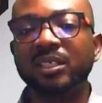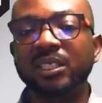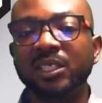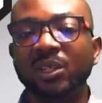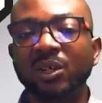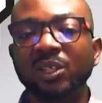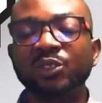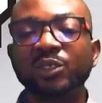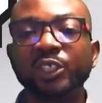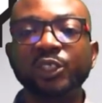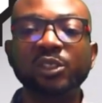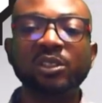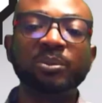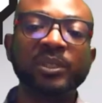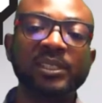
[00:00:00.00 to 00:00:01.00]
The odds
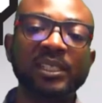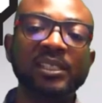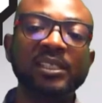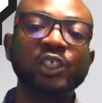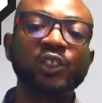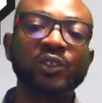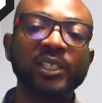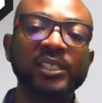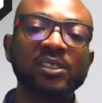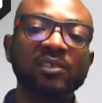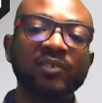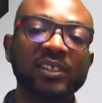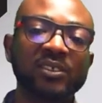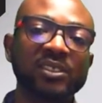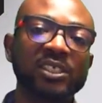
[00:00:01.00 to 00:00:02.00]
ratio represents the strength
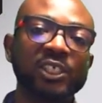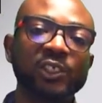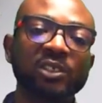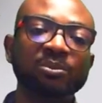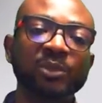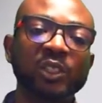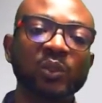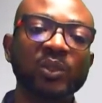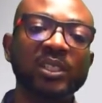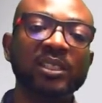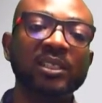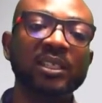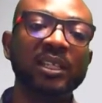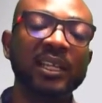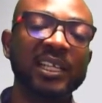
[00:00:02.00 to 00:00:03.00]
of association
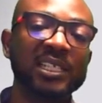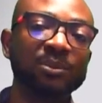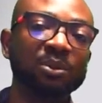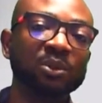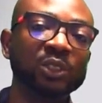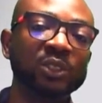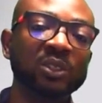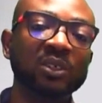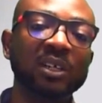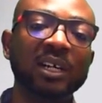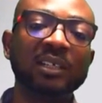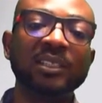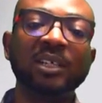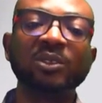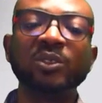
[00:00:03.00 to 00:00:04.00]
between exposure
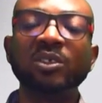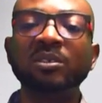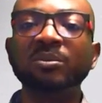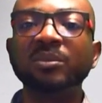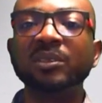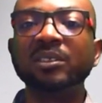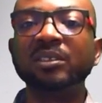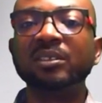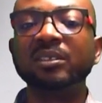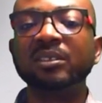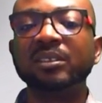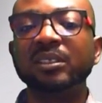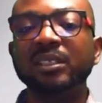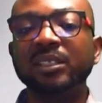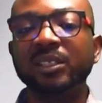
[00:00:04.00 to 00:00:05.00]
and outcome.
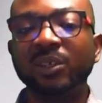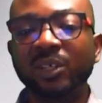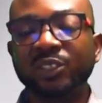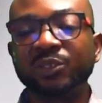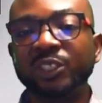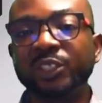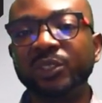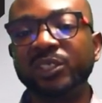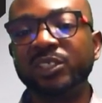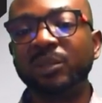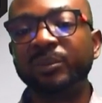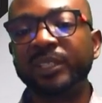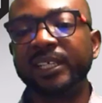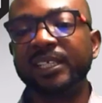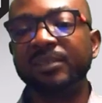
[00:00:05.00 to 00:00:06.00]
The odds ratio is
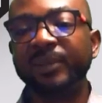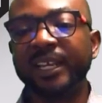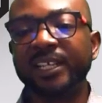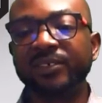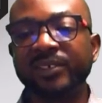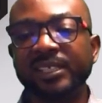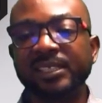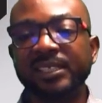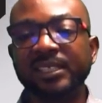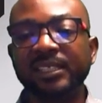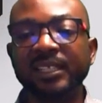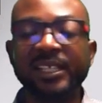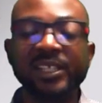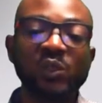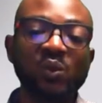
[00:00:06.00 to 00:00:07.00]
obtained by
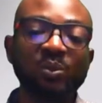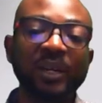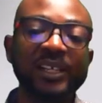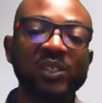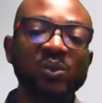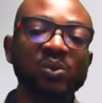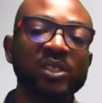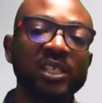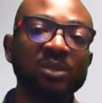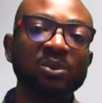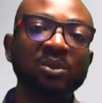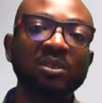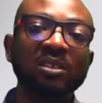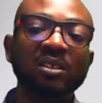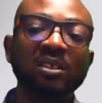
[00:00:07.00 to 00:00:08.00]
creating a 2x2
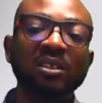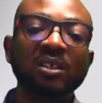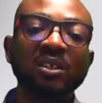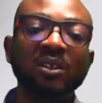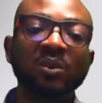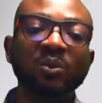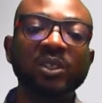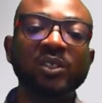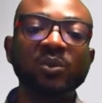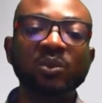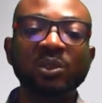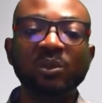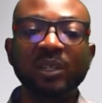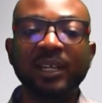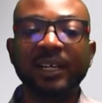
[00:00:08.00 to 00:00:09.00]
table, which we
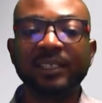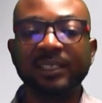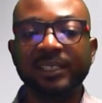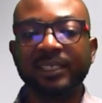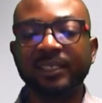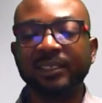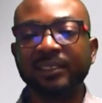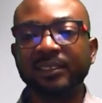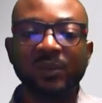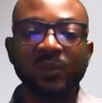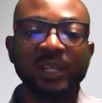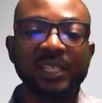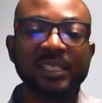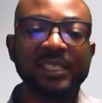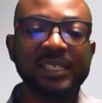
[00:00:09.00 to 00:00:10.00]
will look at later.
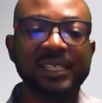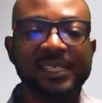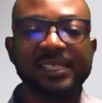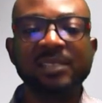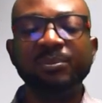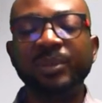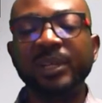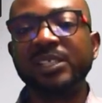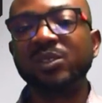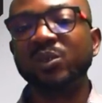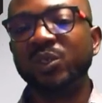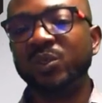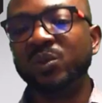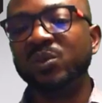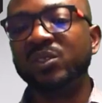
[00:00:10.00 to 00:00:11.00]
When is it best to
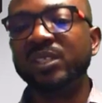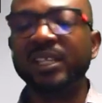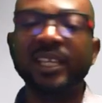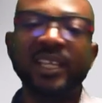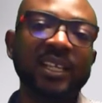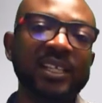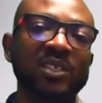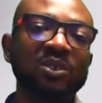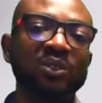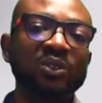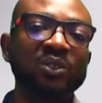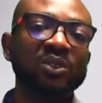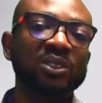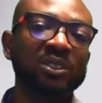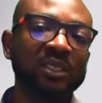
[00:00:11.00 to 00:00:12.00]
use a case
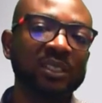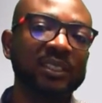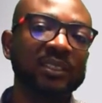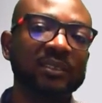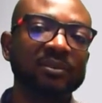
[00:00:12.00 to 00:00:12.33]
control study?